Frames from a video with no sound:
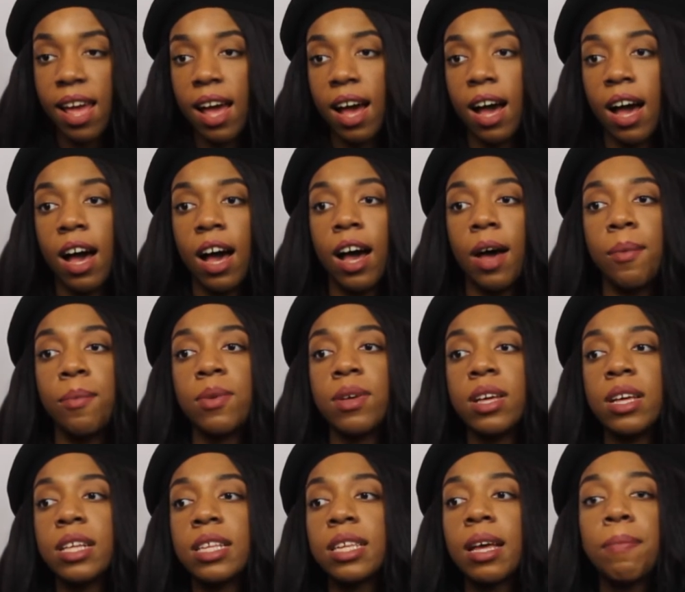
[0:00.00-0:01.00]

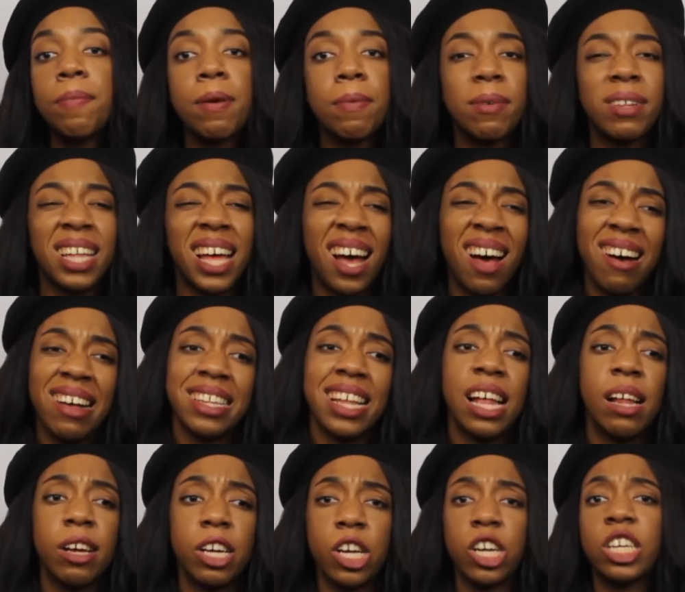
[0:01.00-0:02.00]
Some people are like, oh,
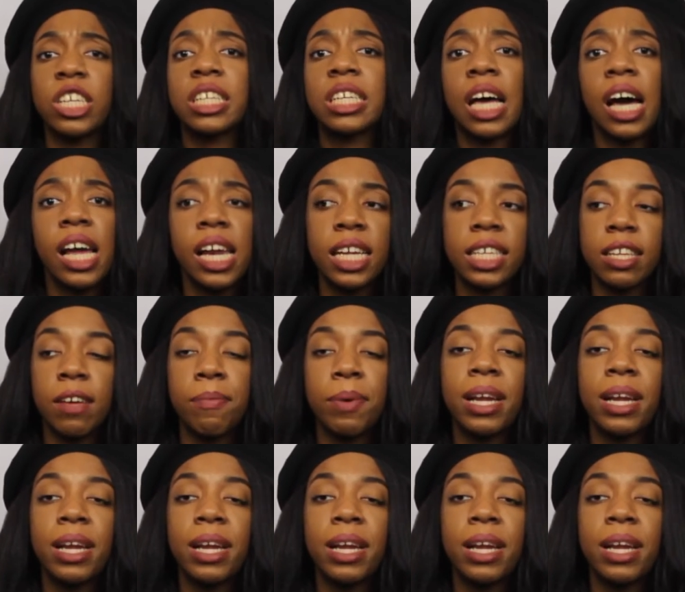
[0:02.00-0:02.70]
no, you're just cutting stuff.